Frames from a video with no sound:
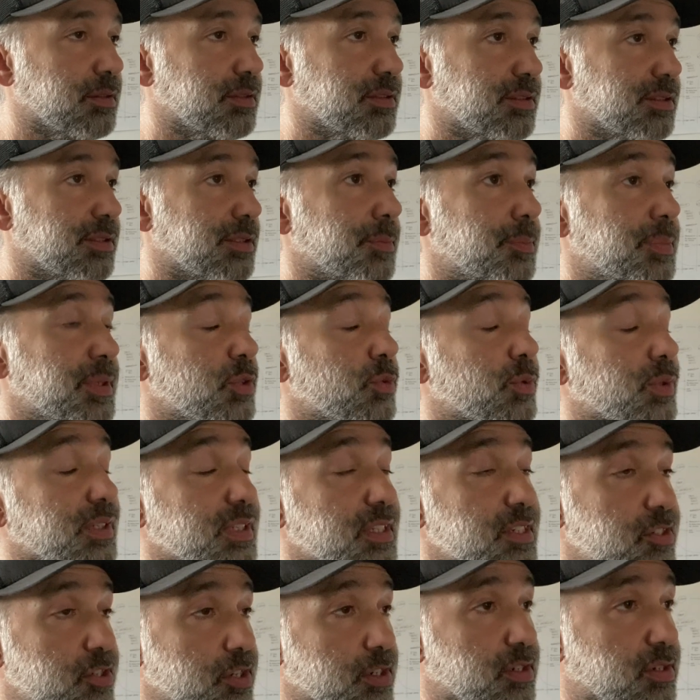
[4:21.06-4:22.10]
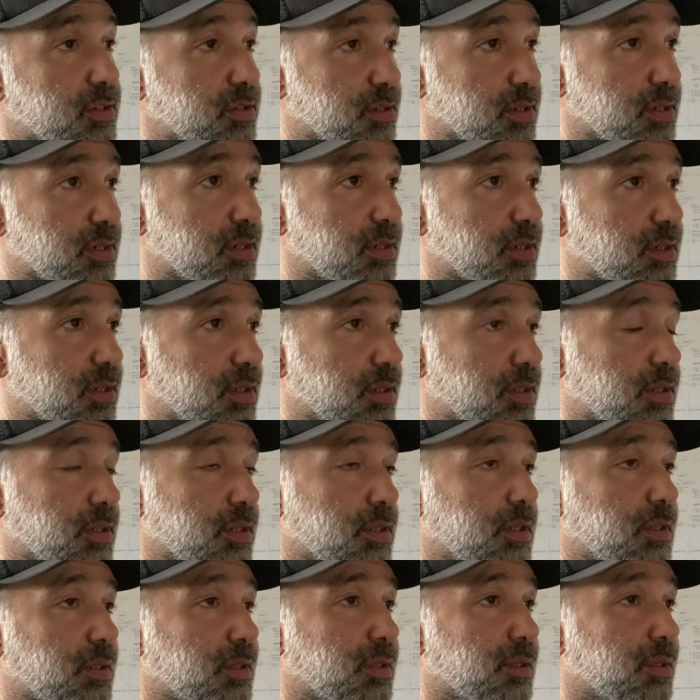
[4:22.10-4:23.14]
To be religious.
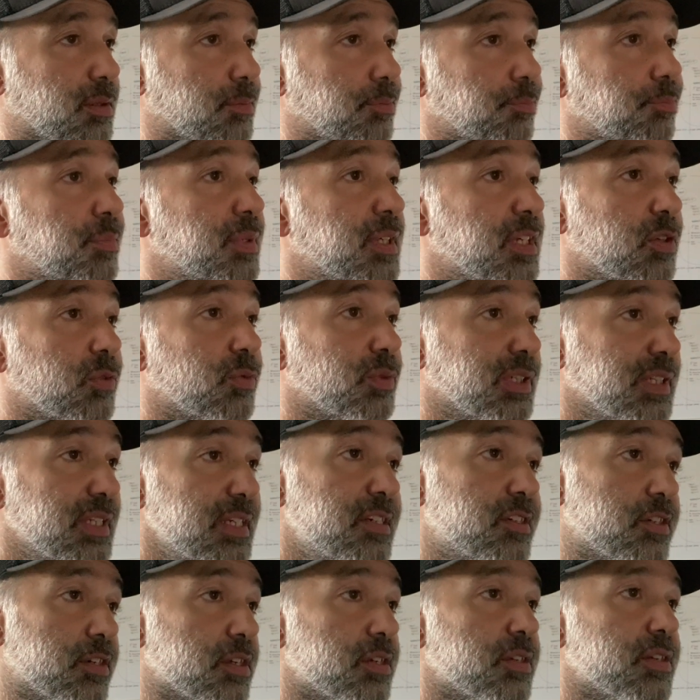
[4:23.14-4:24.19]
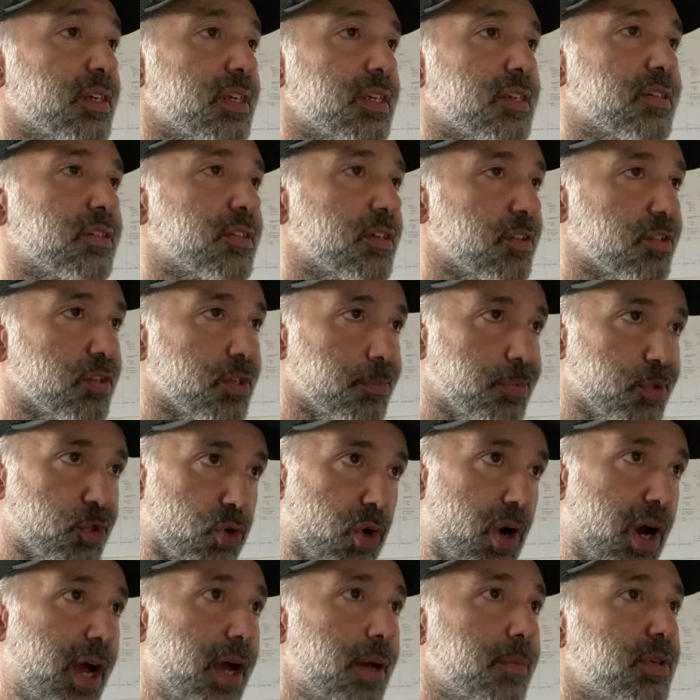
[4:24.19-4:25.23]
Being religious is to
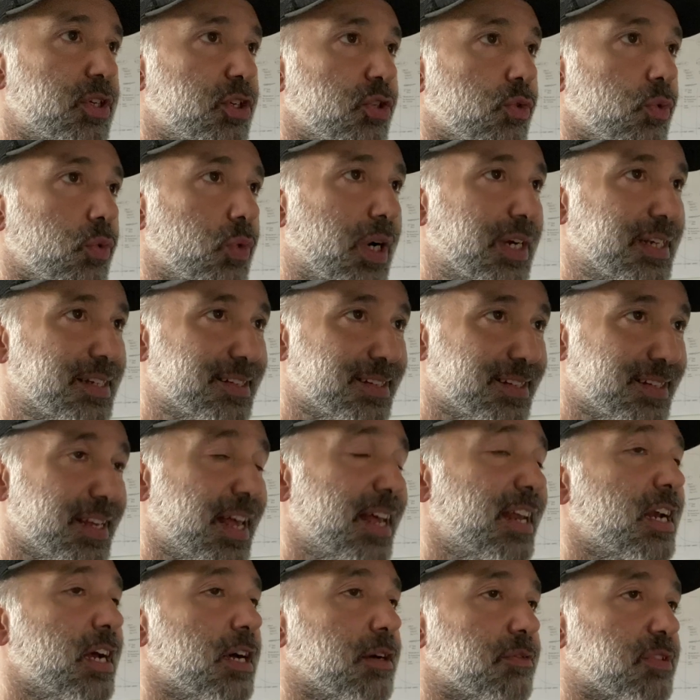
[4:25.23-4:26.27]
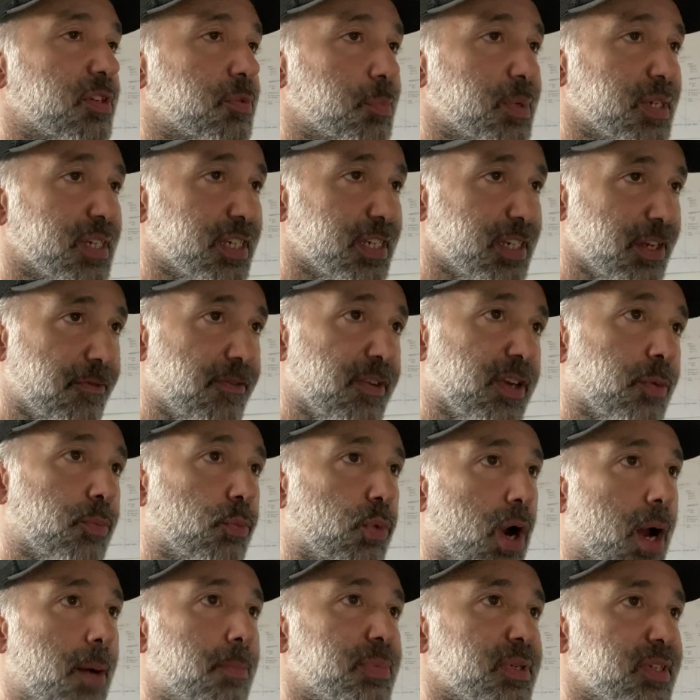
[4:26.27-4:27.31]
subscribe to a set of specific
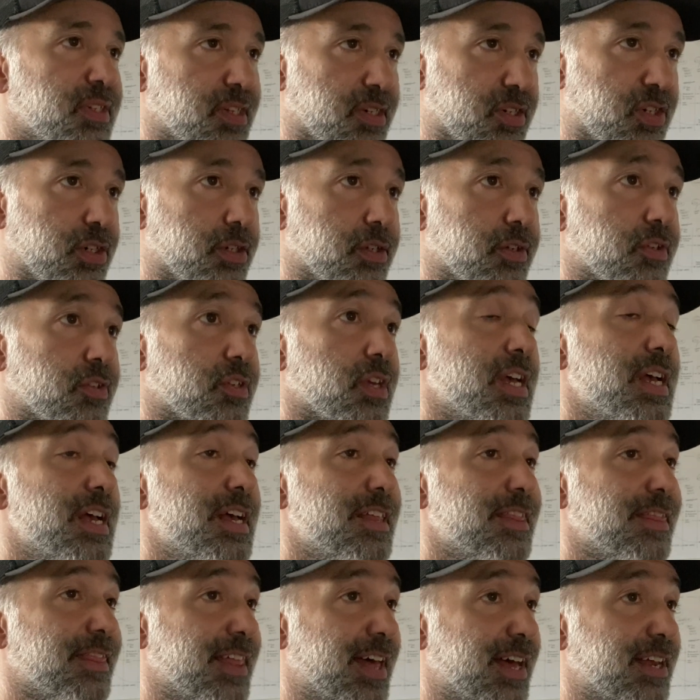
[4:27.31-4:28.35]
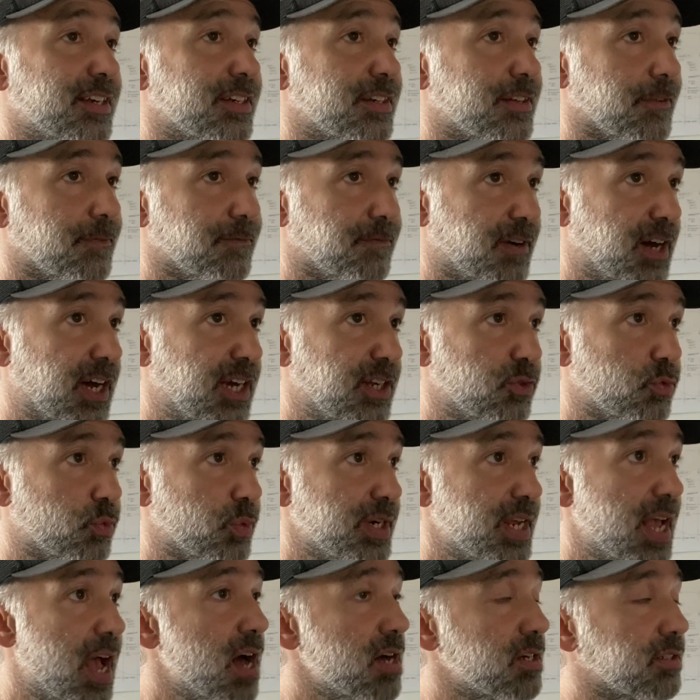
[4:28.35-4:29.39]
propositions that define
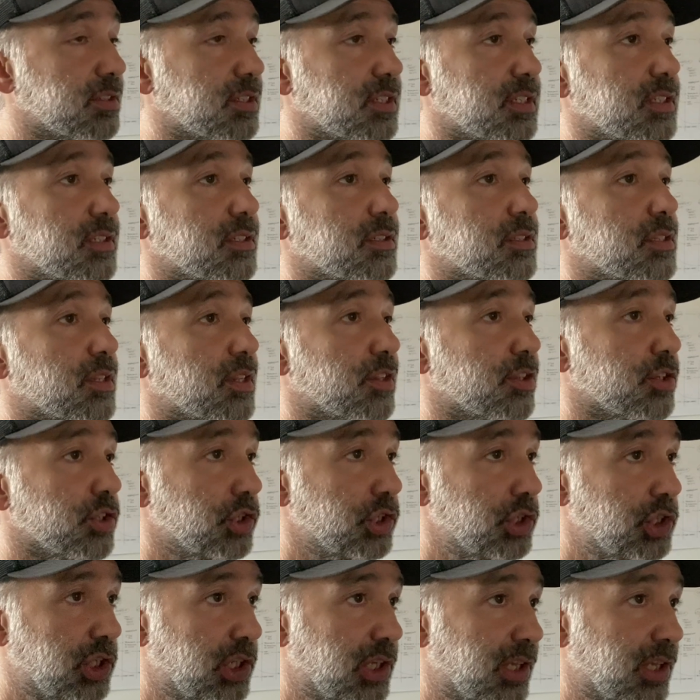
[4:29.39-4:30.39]
reality, the good